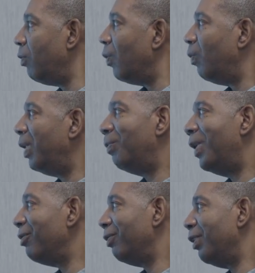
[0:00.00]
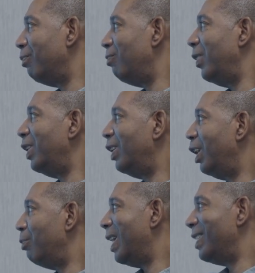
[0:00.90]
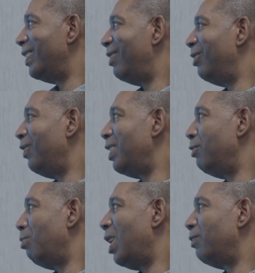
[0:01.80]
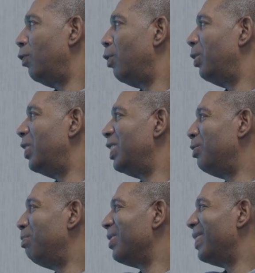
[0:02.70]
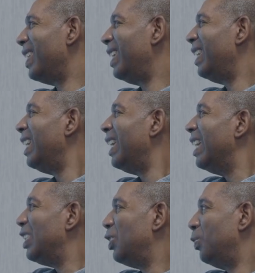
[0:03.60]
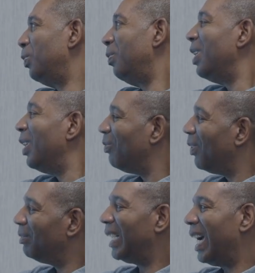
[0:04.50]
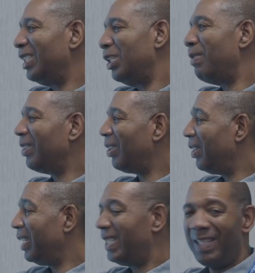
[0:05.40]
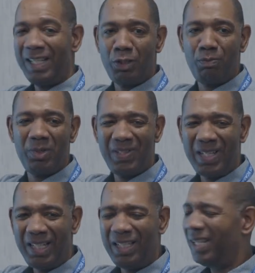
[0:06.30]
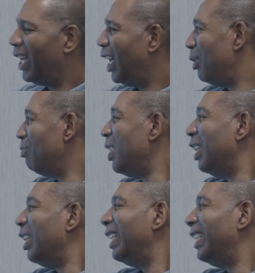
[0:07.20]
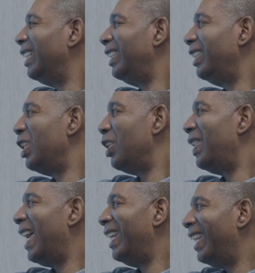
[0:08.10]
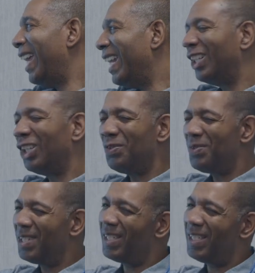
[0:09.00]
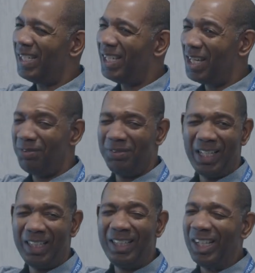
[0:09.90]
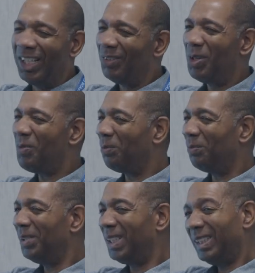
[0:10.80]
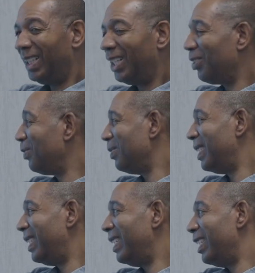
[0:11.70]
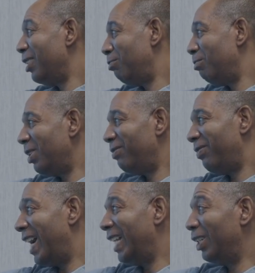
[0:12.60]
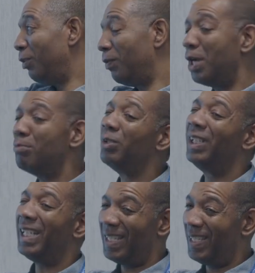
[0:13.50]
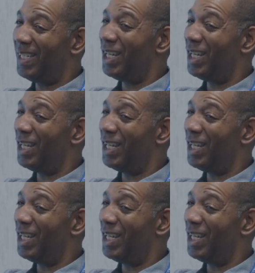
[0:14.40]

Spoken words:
We went from a positivity rate of about 4.2% to what was actually about 36%. That includes the C. diff, and we won't really go through the C. diff, but finally we were able to get C.